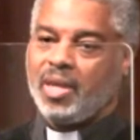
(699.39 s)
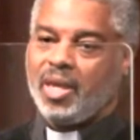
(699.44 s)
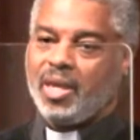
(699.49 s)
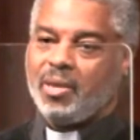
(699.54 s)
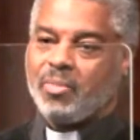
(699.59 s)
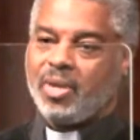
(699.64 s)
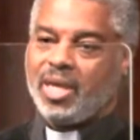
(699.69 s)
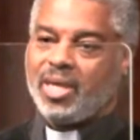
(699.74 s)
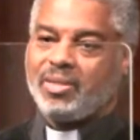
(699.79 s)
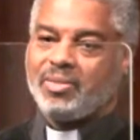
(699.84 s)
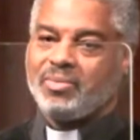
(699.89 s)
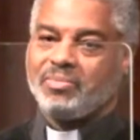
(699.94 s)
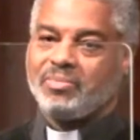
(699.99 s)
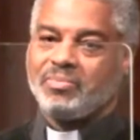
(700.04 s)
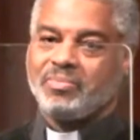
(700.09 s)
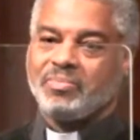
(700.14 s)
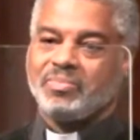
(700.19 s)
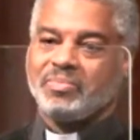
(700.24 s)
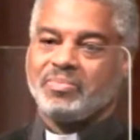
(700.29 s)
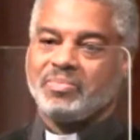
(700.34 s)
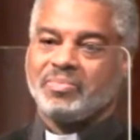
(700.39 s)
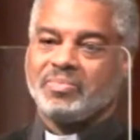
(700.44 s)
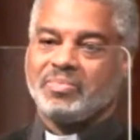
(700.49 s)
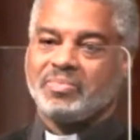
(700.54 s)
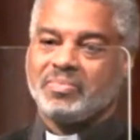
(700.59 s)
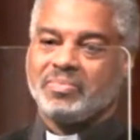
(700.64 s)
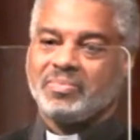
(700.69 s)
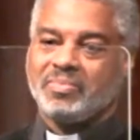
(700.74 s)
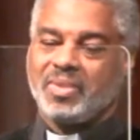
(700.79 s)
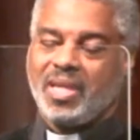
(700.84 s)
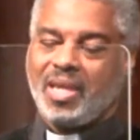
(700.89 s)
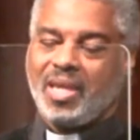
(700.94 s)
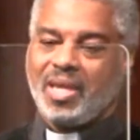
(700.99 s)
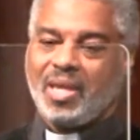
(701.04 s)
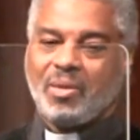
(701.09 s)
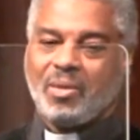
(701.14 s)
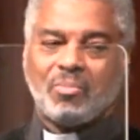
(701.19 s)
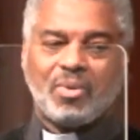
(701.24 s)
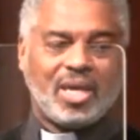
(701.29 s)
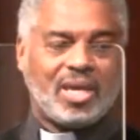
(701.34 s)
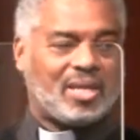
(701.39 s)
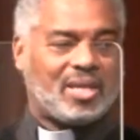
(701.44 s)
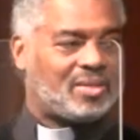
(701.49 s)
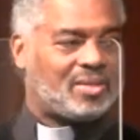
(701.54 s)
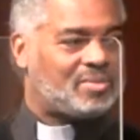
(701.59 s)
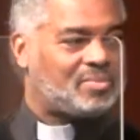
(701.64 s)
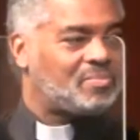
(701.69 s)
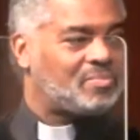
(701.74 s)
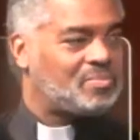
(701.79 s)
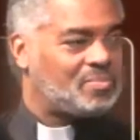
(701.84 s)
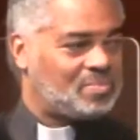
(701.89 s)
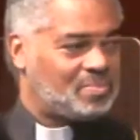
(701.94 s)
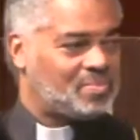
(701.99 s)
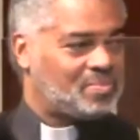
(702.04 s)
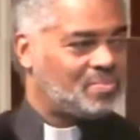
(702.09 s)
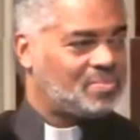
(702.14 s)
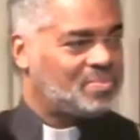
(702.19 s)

Amen. Amen.